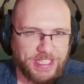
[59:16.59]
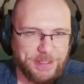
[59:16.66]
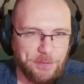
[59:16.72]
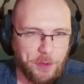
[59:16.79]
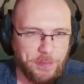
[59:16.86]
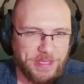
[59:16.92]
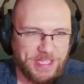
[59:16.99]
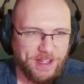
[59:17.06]
he
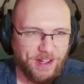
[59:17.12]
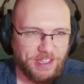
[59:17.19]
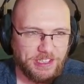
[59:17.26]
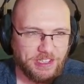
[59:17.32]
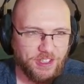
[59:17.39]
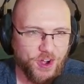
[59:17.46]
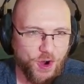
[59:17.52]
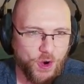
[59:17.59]
will be
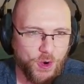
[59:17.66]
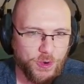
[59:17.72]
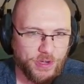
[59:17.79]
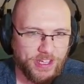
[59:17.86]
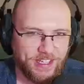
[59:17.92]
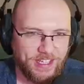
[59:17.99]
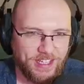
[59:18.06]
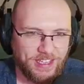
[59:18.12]

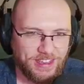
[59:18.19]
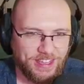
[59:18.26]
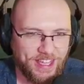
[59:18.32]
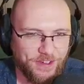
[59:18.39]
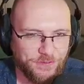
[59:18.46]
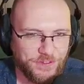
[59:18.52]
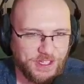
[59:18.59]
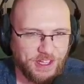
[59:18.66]
alone,
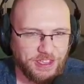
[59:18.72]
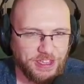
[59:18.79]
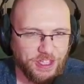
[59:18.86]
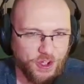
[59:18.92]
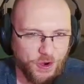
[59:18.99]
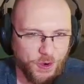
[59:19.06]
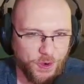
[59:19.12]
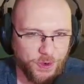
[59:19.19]
left
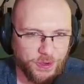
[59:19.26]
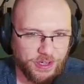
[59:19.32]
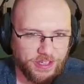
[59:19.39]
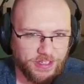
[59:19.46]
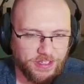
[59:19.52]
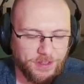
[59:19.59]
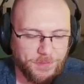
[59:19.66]
alone